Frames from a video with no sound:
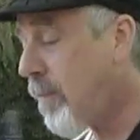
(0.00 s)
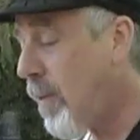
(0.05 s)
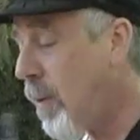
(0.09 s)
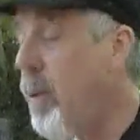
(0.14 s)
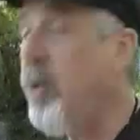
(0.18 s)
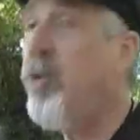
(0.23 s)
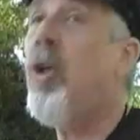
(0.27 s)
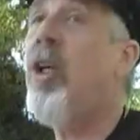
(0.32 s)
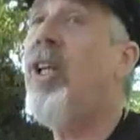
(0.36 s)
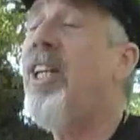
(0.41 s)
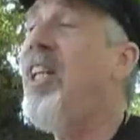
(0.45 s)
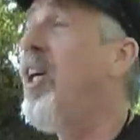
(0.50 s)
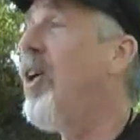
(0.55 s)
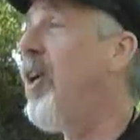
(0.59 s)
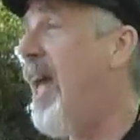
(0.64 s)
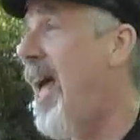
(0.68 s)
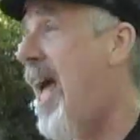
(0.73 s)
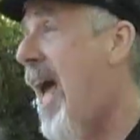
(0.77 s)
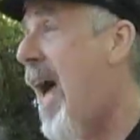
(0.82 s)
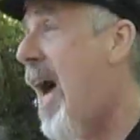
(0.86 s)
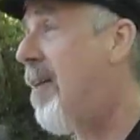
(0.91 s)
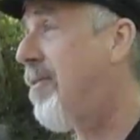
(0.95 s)
Well, it took a year and
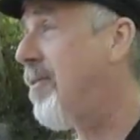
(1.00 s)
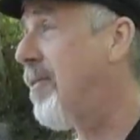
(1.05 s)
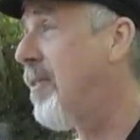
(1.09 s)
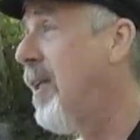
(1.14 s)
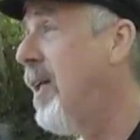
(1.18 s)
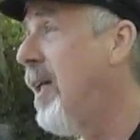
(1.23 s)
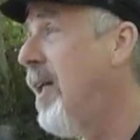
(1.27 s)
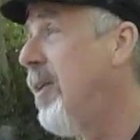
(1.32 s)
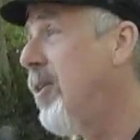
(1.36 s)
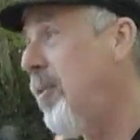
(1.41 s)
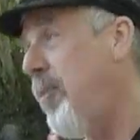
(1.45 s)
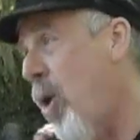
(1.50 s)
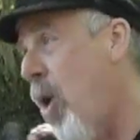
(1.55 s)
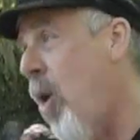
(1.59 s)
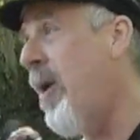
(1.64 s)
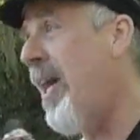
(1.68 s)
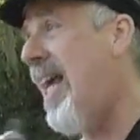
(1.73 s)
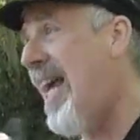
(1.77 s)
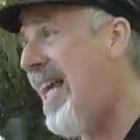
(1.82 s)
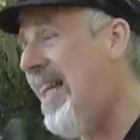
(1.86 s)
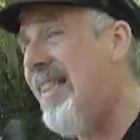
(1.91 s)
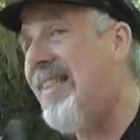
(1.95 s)
a half. It took me all the
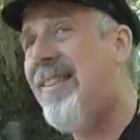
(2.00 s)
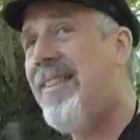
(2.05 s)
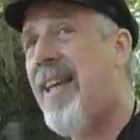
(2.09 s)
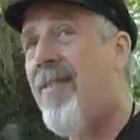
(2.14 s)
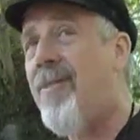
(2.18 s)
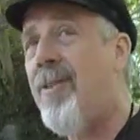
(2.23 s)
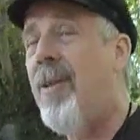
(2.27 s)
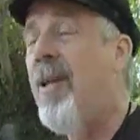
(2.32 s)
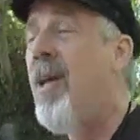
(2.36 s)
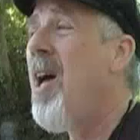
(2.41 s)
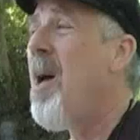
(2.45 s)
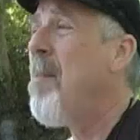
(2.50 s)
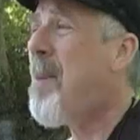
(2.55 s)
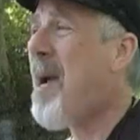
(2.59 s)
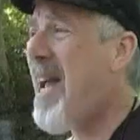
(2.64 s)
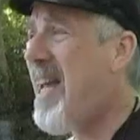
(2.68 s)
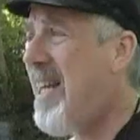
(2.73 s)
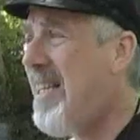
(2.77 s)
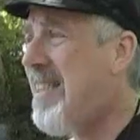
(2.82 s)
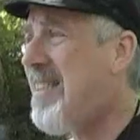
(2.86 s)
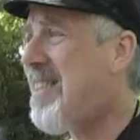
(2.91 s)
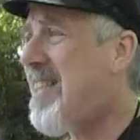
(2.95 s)
way to 87. By
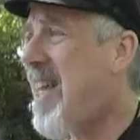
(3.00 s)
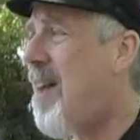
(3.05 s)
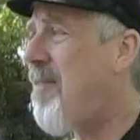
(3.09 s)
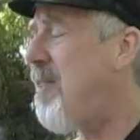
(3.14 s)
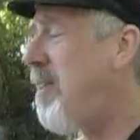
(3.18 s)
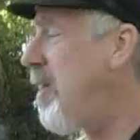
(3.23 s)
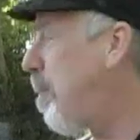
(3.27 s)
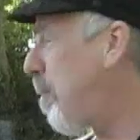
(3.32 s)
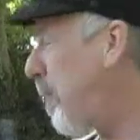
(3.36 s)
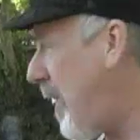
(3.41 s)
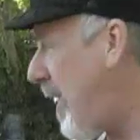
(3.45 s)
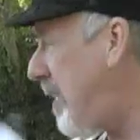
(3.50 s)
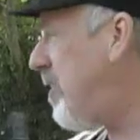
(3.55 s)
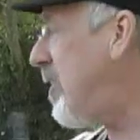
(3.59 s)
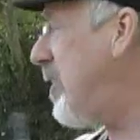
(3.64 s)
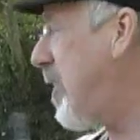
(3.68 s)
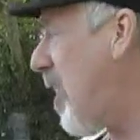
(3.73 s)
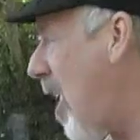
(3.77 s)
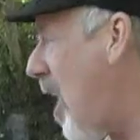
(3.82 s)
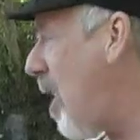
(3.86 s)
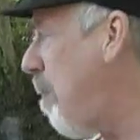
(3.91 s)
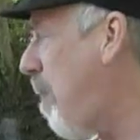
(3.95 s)
87, the pledge
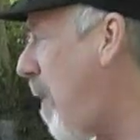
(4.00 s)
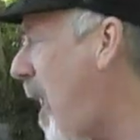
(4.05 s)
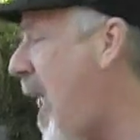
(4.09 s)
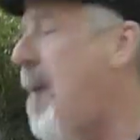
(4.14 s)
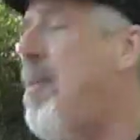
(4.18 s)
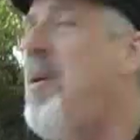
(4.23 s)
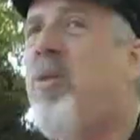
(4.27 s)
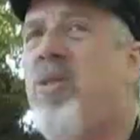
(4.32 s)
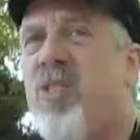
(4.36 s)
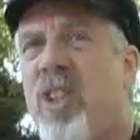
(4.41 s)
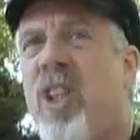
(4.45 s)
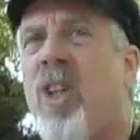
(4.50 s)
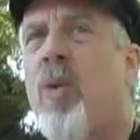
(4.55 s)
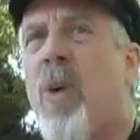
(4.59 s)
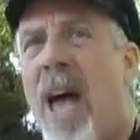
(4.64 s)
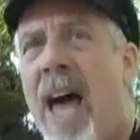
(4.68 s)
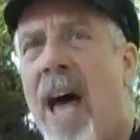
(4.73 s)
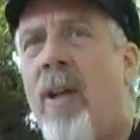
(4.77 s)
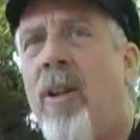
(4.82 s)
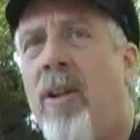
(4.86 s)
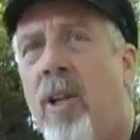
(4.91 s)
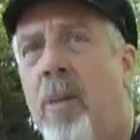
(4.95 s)
had gone by. It was still
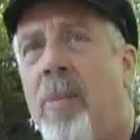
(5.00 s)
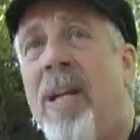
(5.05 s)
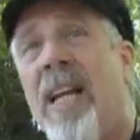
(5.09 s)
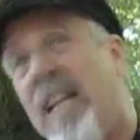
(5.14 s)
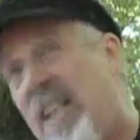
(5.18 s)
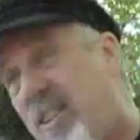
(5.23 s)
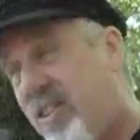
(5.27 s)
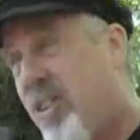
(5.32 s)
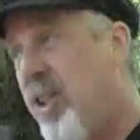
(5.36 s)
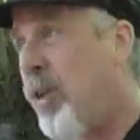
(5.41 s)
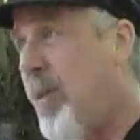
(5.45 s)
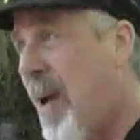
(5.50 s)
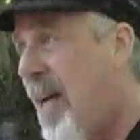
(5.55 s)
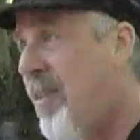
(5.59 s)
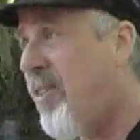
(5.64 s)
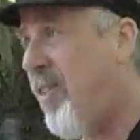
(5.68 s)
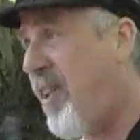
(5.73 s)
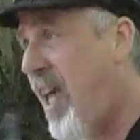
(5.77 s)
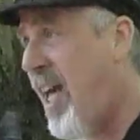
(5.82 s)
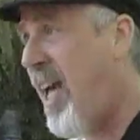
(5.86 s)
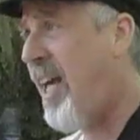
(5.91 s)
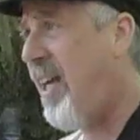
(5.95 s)
around a little bit, and it's still around
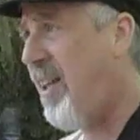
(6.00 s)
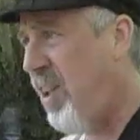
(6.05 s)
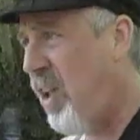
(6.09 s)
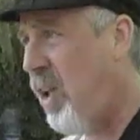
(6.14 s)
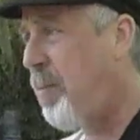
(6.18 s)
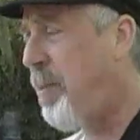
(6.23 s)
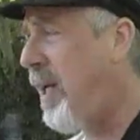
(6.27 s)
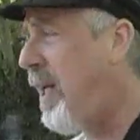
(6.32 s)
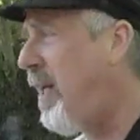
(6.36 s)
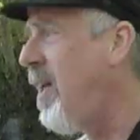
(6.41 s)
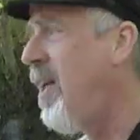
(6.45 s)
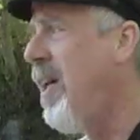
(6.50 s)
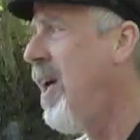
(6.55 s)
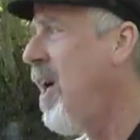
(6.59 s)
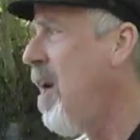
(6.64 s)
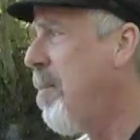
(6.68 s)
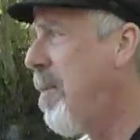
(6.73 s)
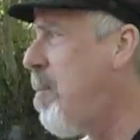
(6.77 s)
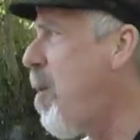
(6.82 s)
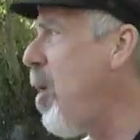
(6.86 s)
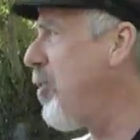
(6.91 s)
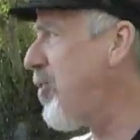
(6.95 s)
today a little bit,
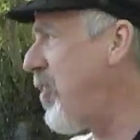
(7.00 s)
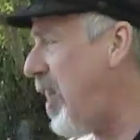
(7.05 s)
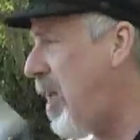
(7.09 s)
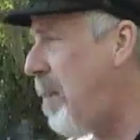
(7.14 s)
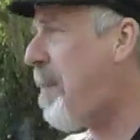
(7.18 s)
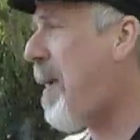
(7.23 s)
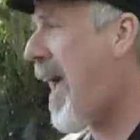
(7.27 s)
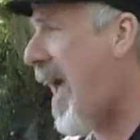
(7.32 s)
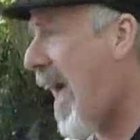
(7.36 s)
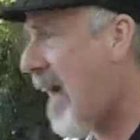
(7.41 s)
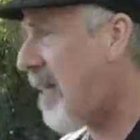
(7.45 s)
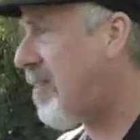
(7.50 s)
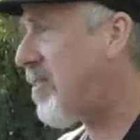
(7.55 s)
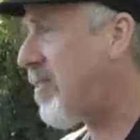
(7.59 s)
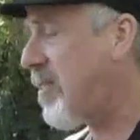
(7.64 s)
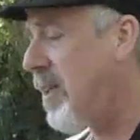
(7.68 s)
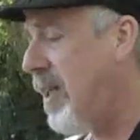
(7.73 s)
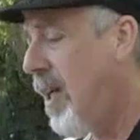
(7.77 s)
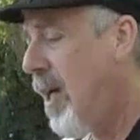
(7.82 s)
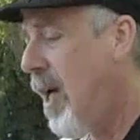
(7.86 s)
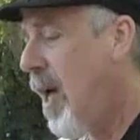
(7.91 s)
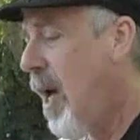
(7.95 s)
but mostly it passed.
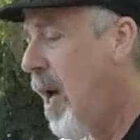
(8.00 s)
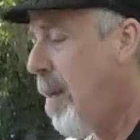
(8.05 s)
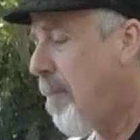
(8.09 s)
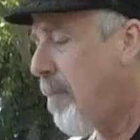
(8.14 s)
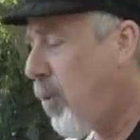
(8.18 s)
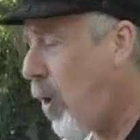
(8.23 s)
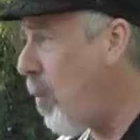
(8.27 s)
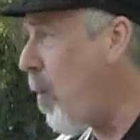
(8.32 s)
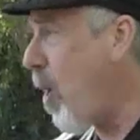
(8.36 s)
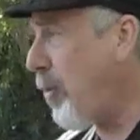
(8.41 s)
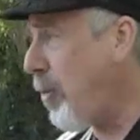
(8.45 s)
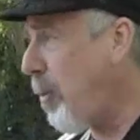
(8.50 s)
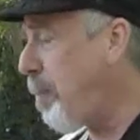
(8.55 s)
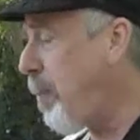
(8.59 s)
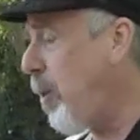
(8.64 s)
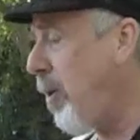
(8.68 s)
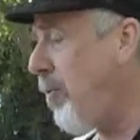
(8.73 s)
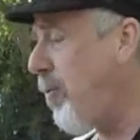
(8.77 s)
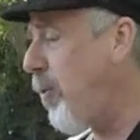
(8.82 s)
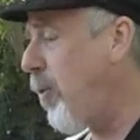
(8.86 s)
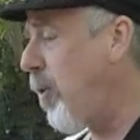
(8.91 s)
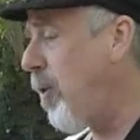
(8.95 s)
So I wrote the
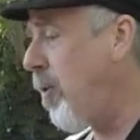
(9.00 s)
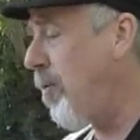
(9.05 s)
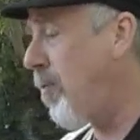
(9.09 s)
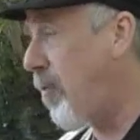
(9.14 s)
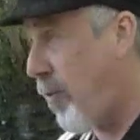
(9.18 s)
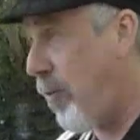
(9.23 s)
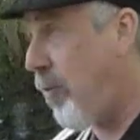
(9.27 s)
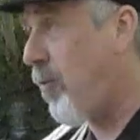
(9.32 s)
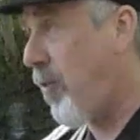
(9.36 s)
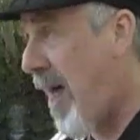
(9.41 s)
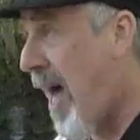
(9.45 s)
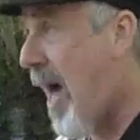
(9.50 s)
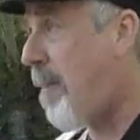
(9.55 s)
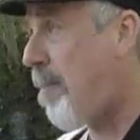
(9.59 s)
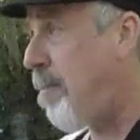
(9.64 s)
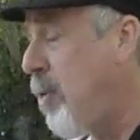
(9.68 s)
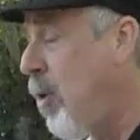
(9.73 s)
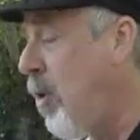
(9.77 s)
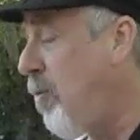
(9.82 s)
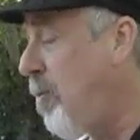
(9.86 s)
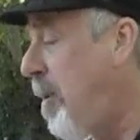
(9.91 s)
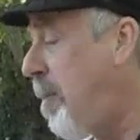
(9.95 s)
book for that
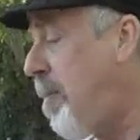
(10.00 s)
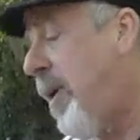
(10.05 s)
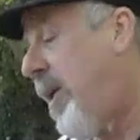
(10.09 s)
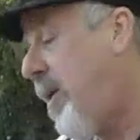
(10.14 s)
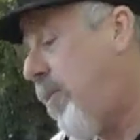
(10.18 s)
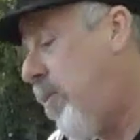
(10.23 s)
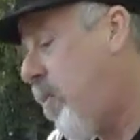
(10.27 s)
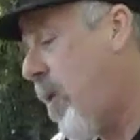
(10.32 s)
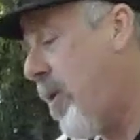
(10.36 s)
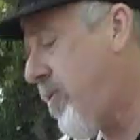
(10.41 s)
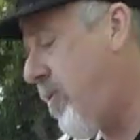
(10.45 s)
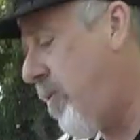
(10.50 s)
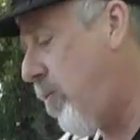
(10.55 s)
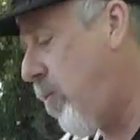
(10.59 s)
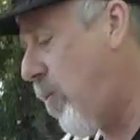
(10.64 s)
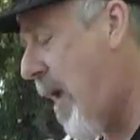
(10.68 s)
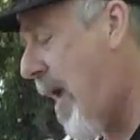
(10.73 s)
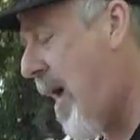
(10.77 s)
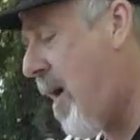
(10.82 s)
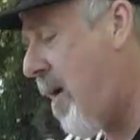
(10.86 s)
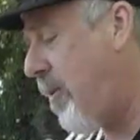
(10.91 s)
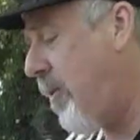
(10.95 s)
movement, but it wasn't
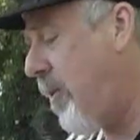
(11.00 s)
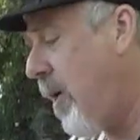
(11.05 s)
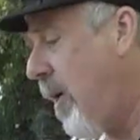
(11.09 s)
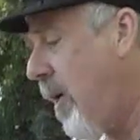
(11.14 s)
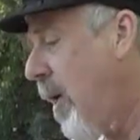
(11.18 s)
around.